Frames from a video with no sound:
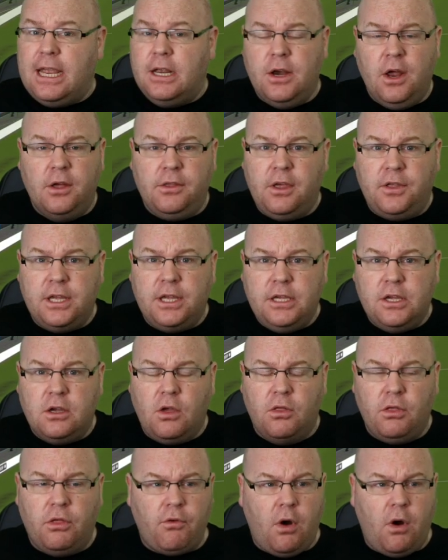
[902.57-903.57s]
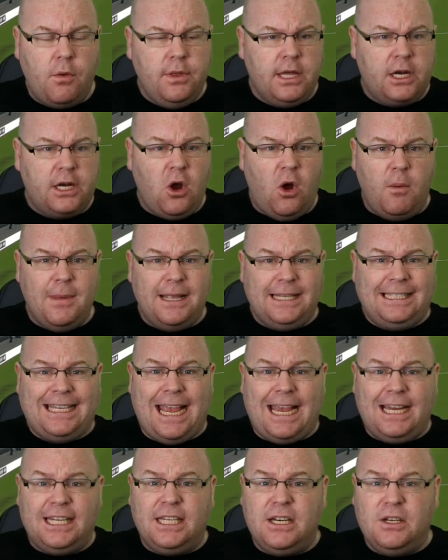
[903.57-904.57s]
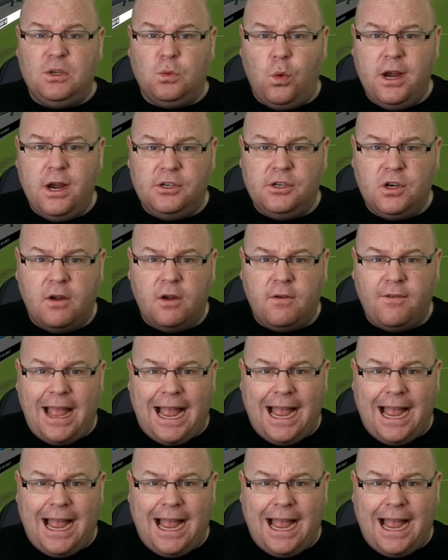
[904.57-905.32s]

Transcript: Another thing you can throw in the comment section is which of